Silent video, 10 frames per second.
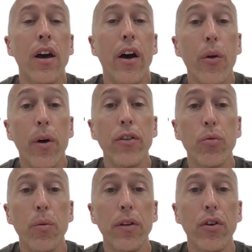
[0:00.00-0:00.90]
Otherwise,
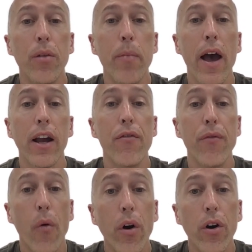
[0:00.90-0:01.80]
we return back a
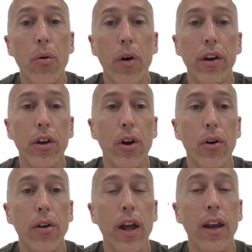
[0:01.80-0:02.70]
401
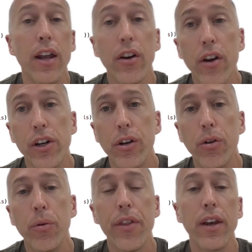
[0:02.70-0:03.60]
code, and Integrator.io
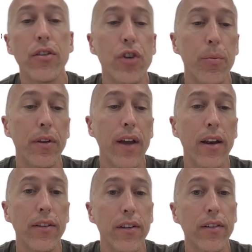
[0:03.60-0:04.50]
will then interpret
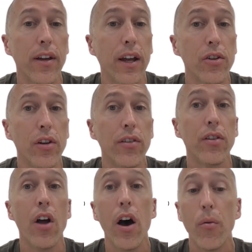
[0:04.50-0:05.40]
that as this connection is
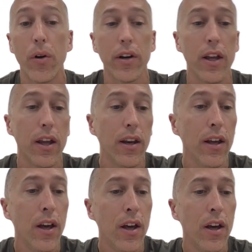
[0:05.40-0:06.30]
not working.